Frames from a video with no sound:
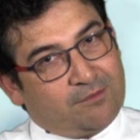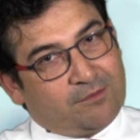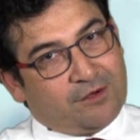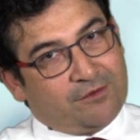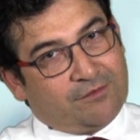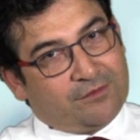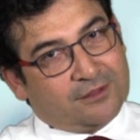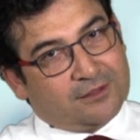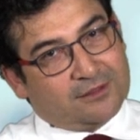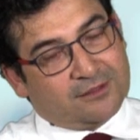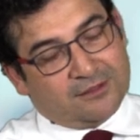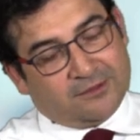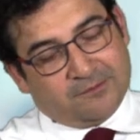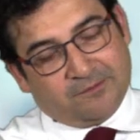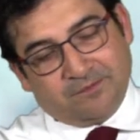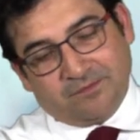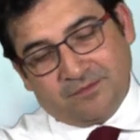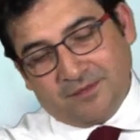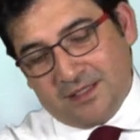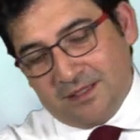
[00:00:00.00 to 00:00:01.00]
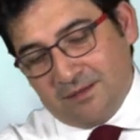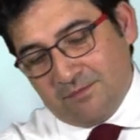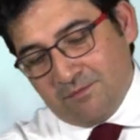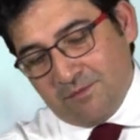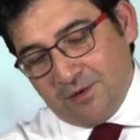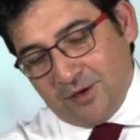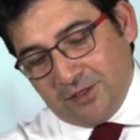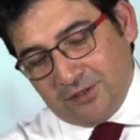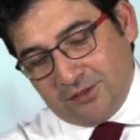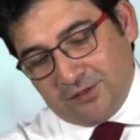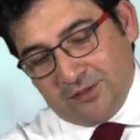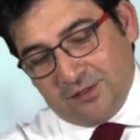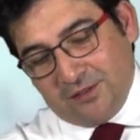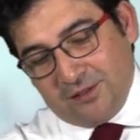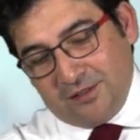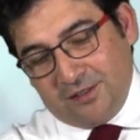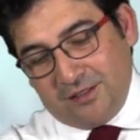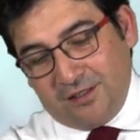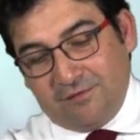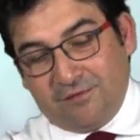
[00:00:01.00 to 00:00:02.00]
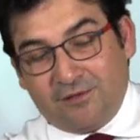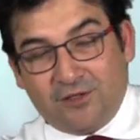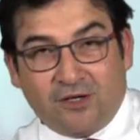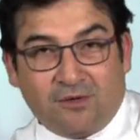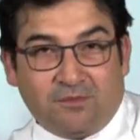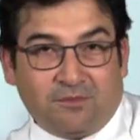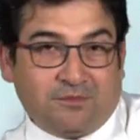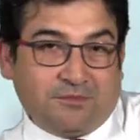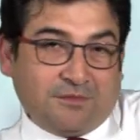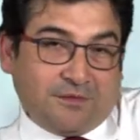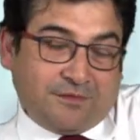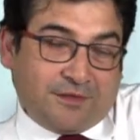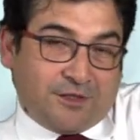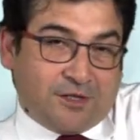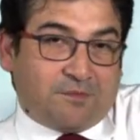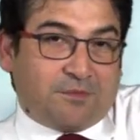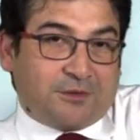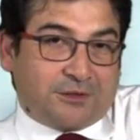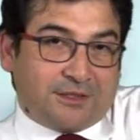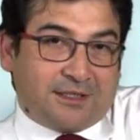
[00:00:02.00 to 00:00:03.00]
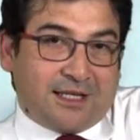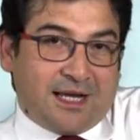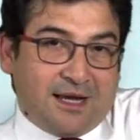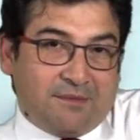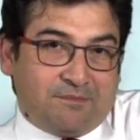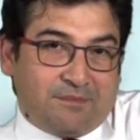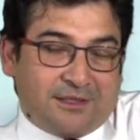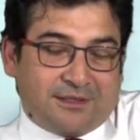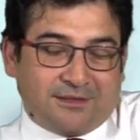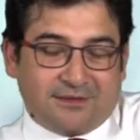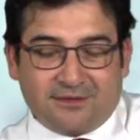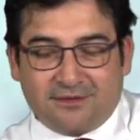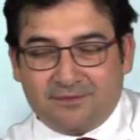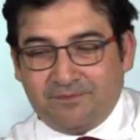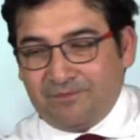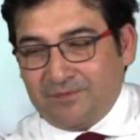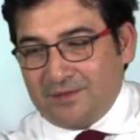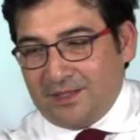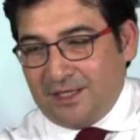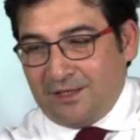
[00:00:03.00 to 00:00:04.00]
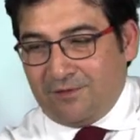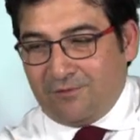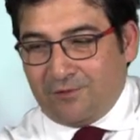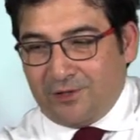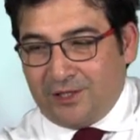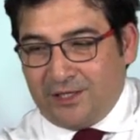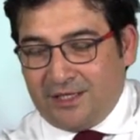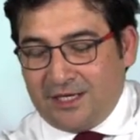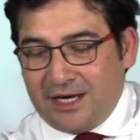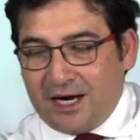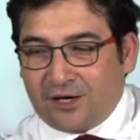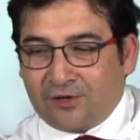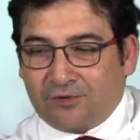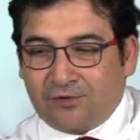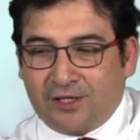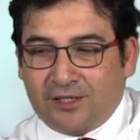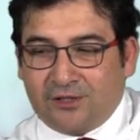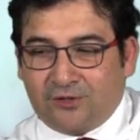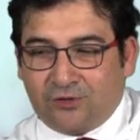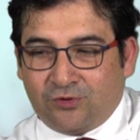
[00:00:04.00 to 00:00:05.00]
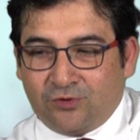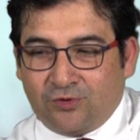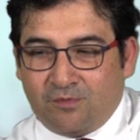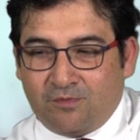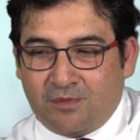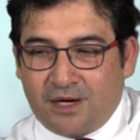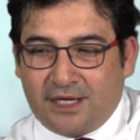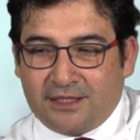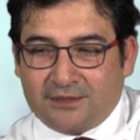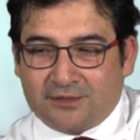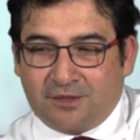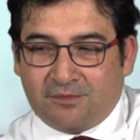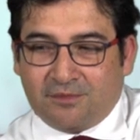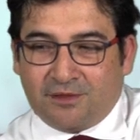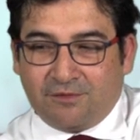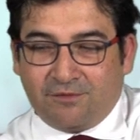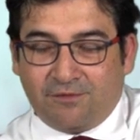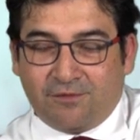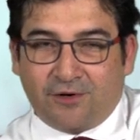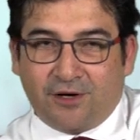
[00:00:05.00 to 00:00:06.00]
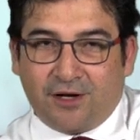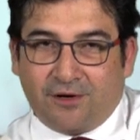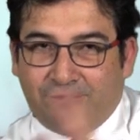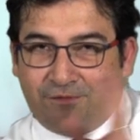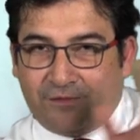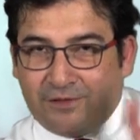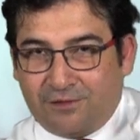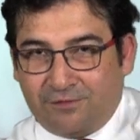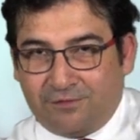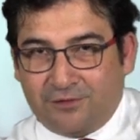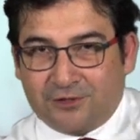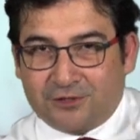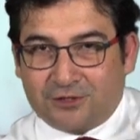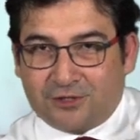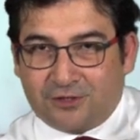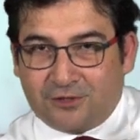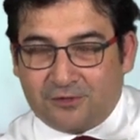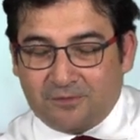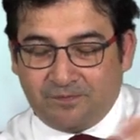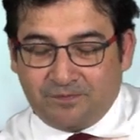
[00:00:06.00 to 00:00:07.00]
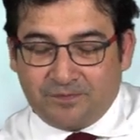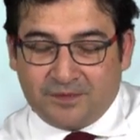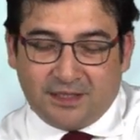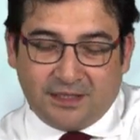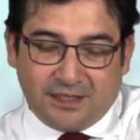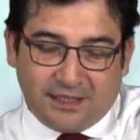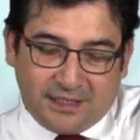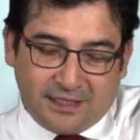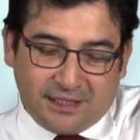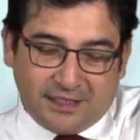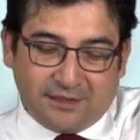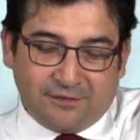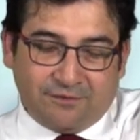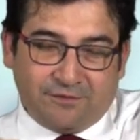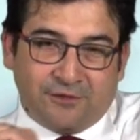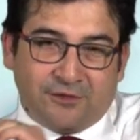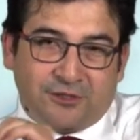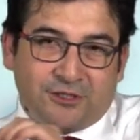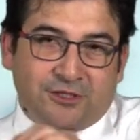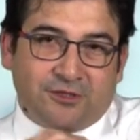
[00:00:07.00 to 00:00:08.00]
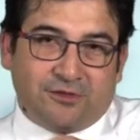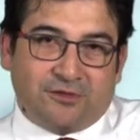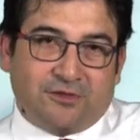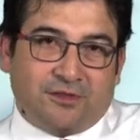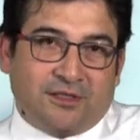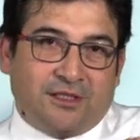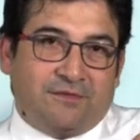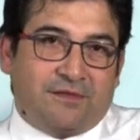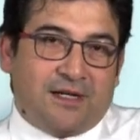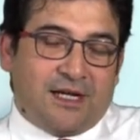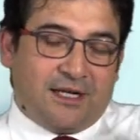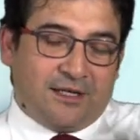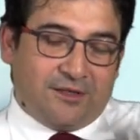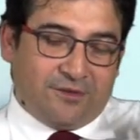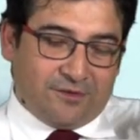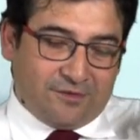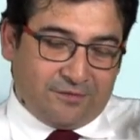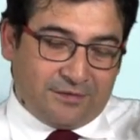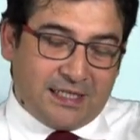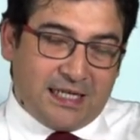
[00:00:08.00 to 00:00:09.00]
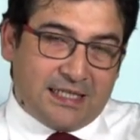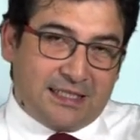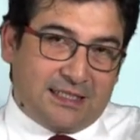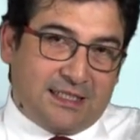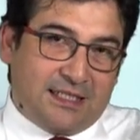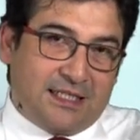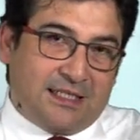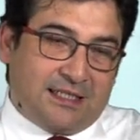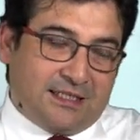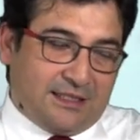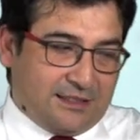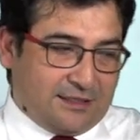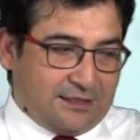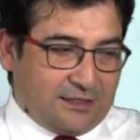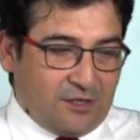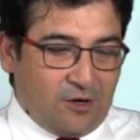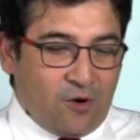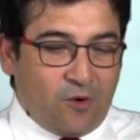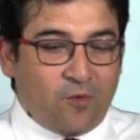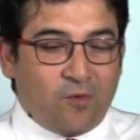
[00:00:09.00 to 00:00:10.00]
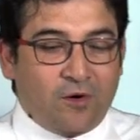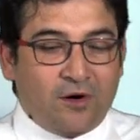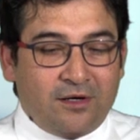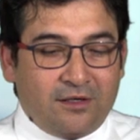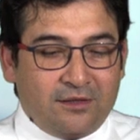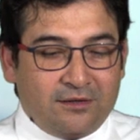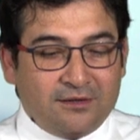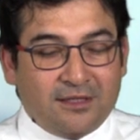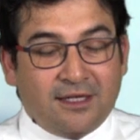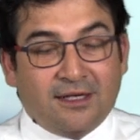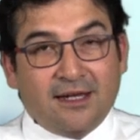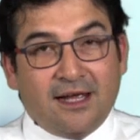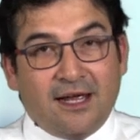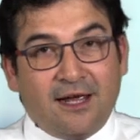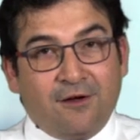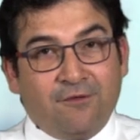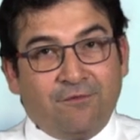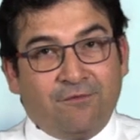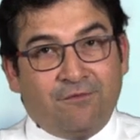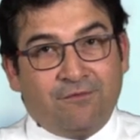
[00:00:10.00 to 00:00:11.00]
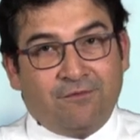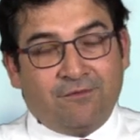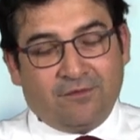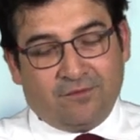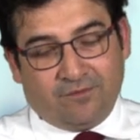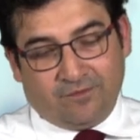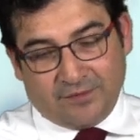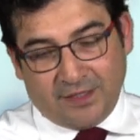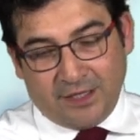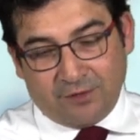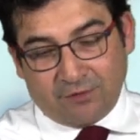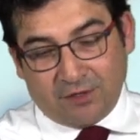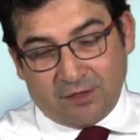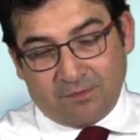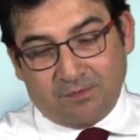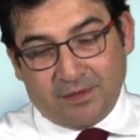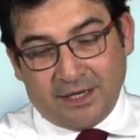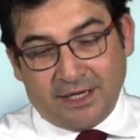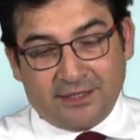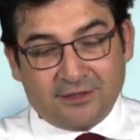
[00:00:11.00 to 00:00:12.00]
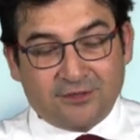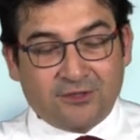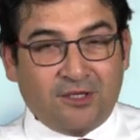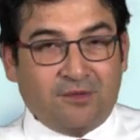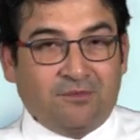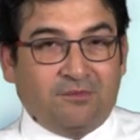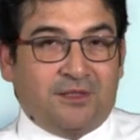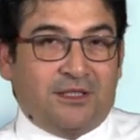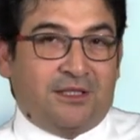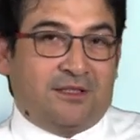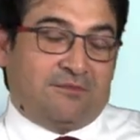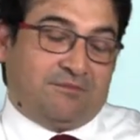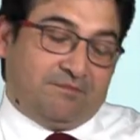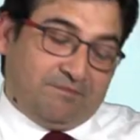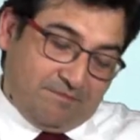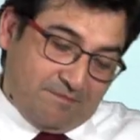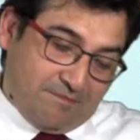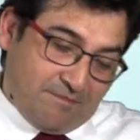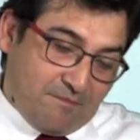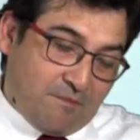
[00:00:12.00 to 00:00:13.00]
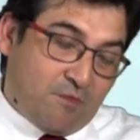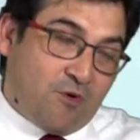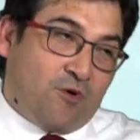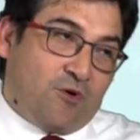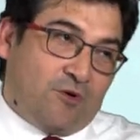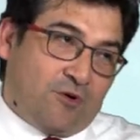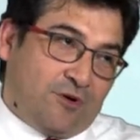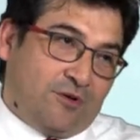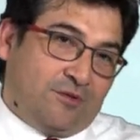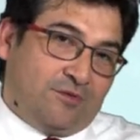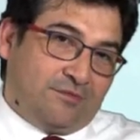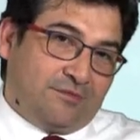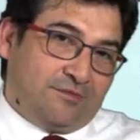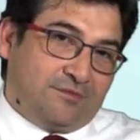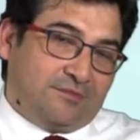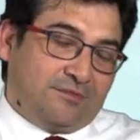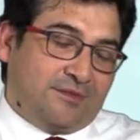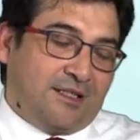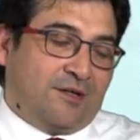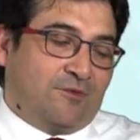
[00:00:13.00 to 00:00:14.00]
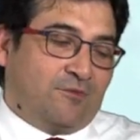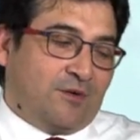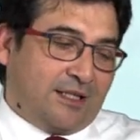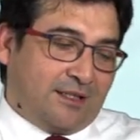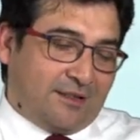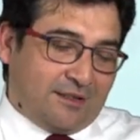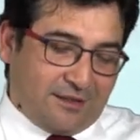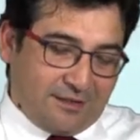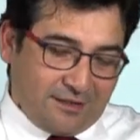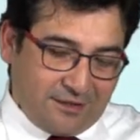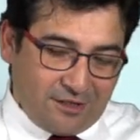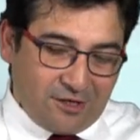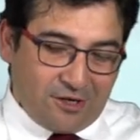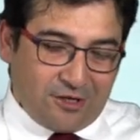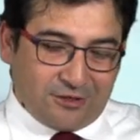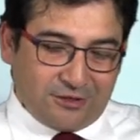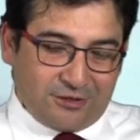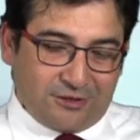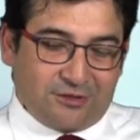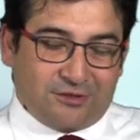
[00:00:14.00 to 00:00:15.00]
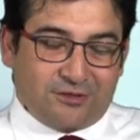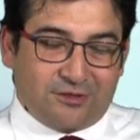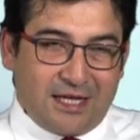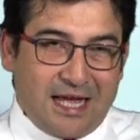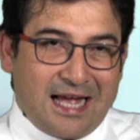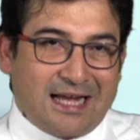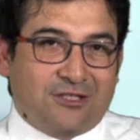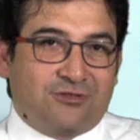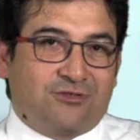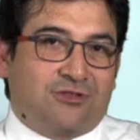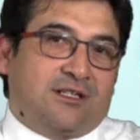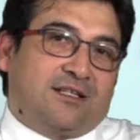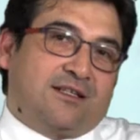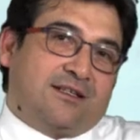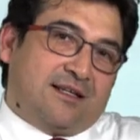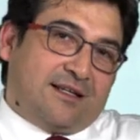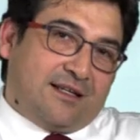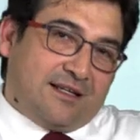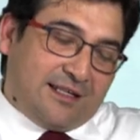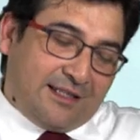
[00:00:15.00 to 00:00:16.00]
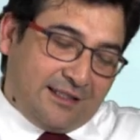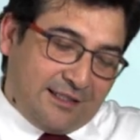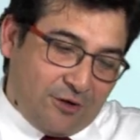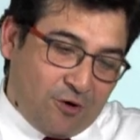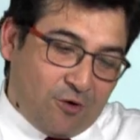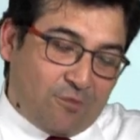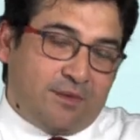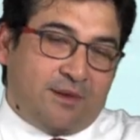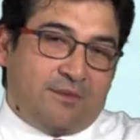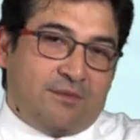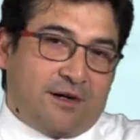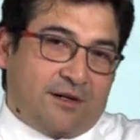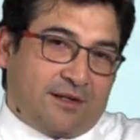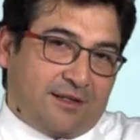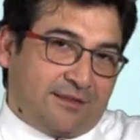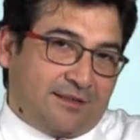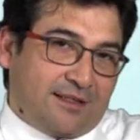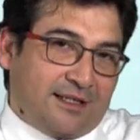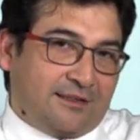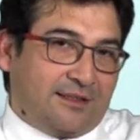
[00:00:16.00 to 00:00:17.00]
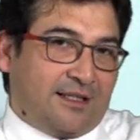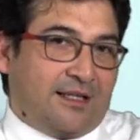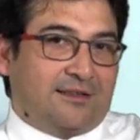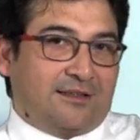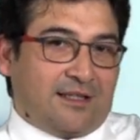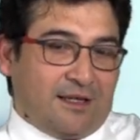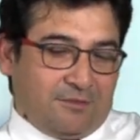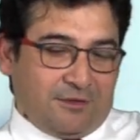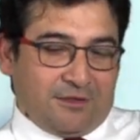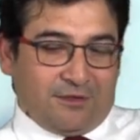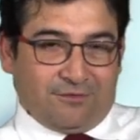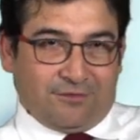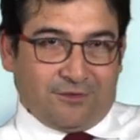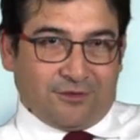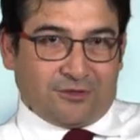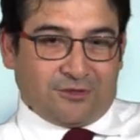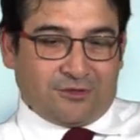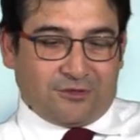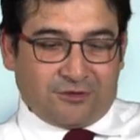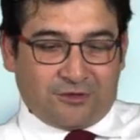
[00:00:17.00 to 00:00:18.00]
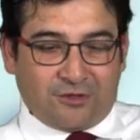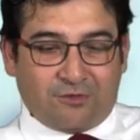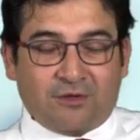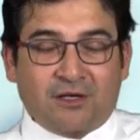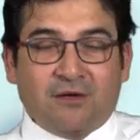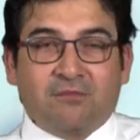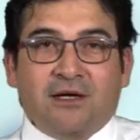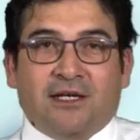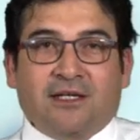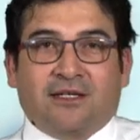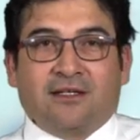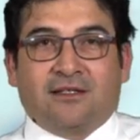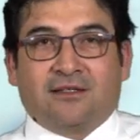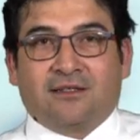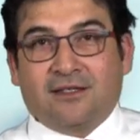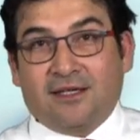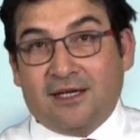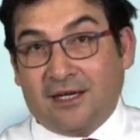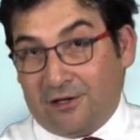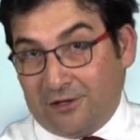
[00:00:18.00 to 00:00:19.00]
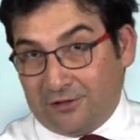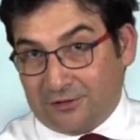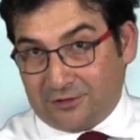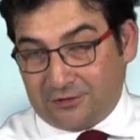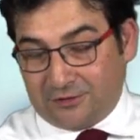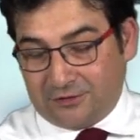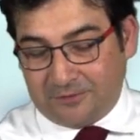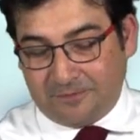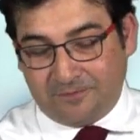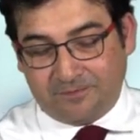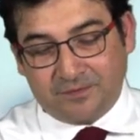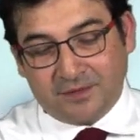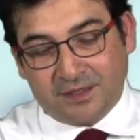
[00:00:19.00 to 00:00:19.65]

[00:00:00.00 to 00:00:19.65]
a profit. But if the opposite happens, if we agree to buy something for F in the future, and at the future the value of that thing is lower than F, then we're paying something more than what costs actually in the open market at that time in the future. So we're making a loss.